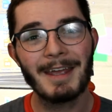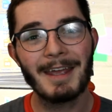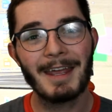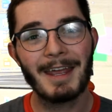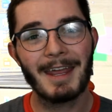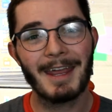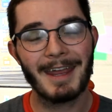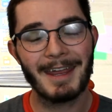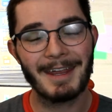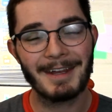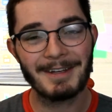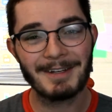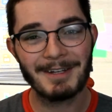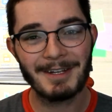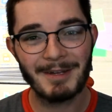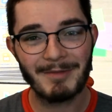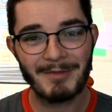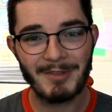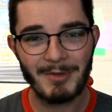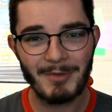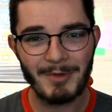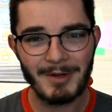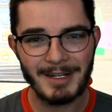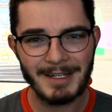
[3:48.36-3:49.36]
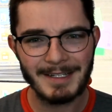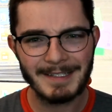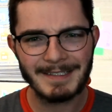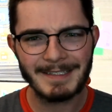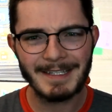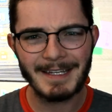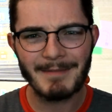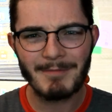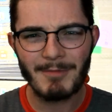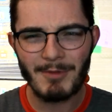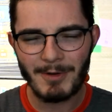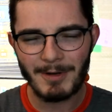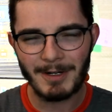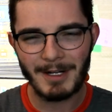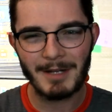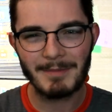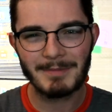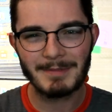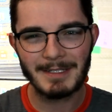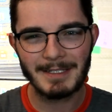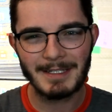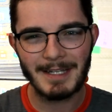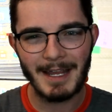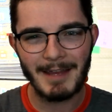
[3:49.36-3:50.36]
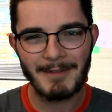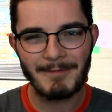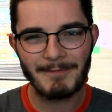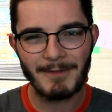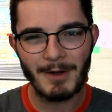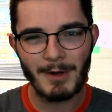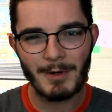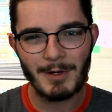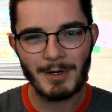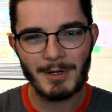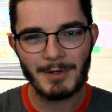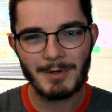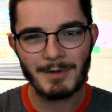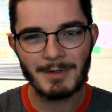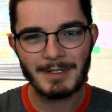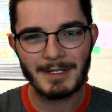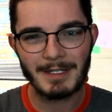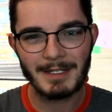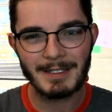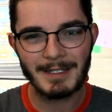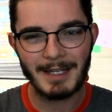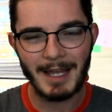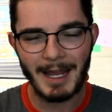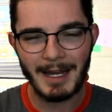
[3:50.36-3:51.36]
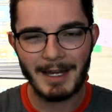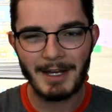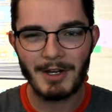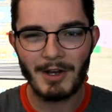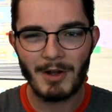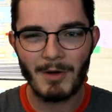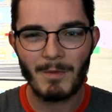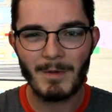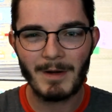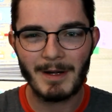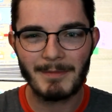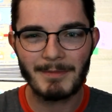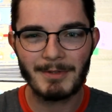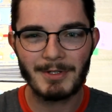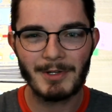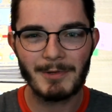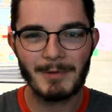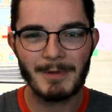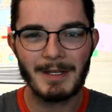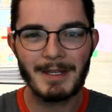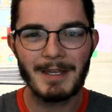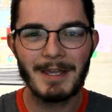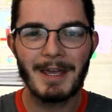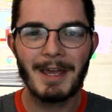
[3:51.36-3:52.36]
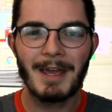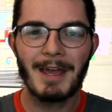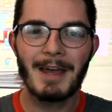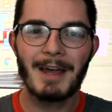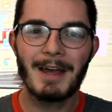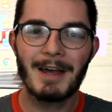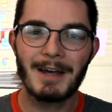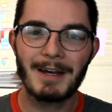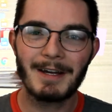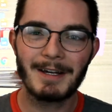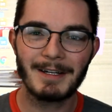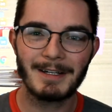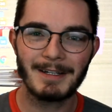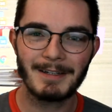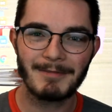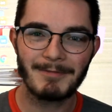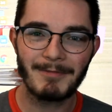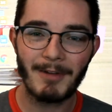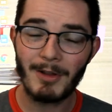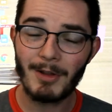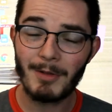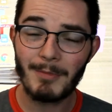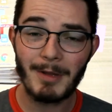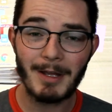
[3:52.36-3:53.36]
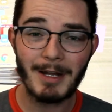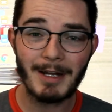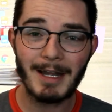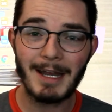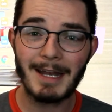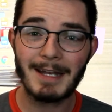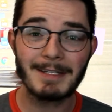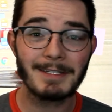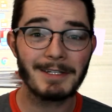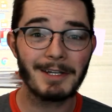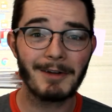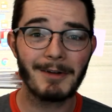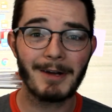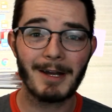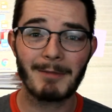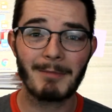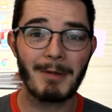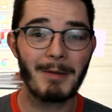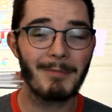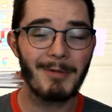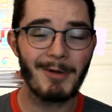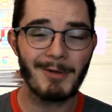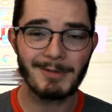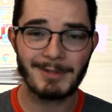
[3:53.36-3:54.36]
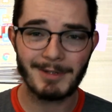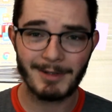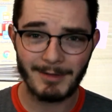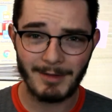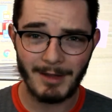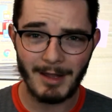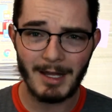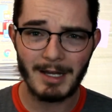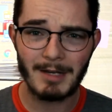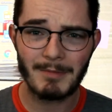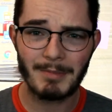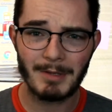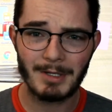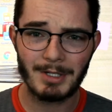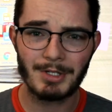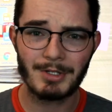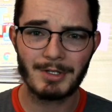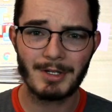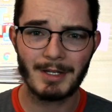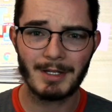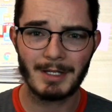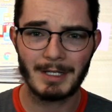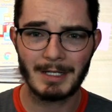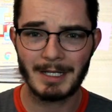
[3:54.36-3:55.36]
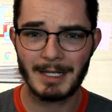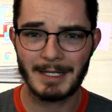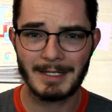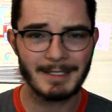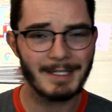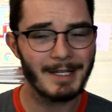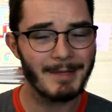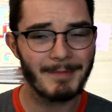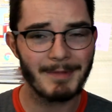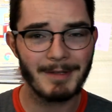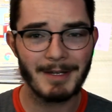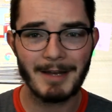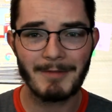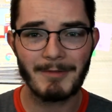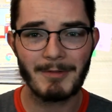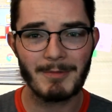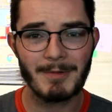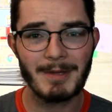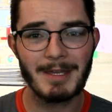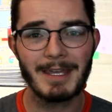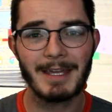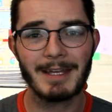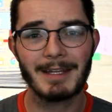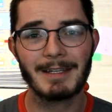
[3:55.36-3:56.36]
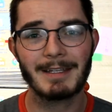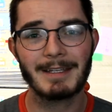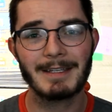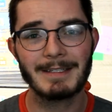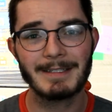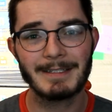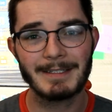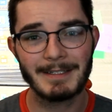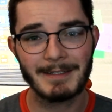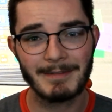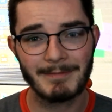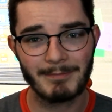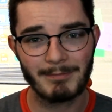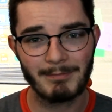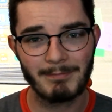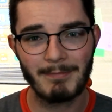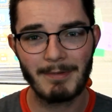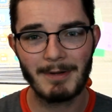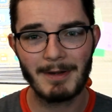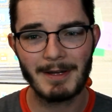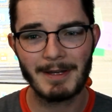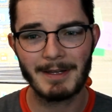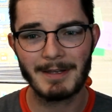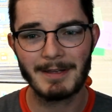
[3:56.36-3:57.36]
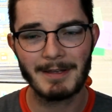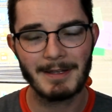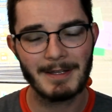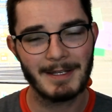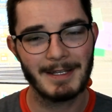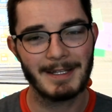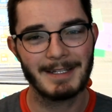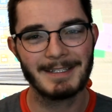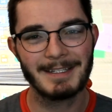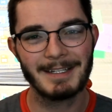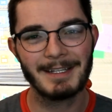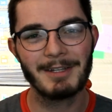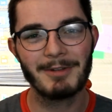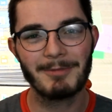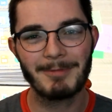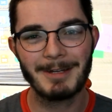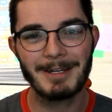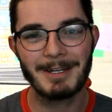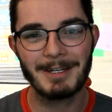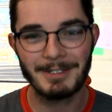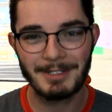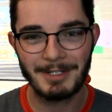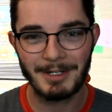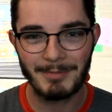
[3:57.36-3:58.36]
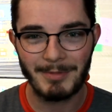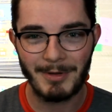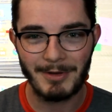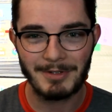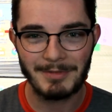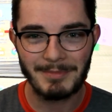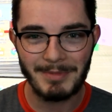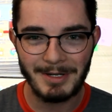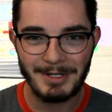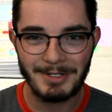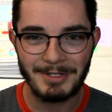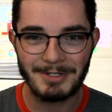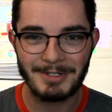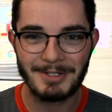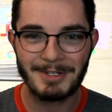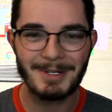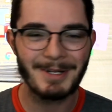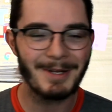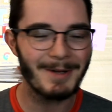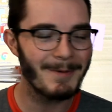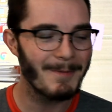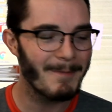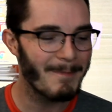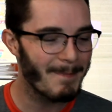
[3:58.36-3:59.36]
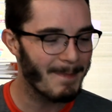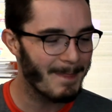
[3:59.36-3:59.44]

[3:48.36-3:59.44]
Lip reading: And if you want to see more up-to-date photos and kind of know what I'm doing, follow me on Instagram. I post a lot of pictures on there, like something every week at least. It's a little bit easier to post pictures, you know.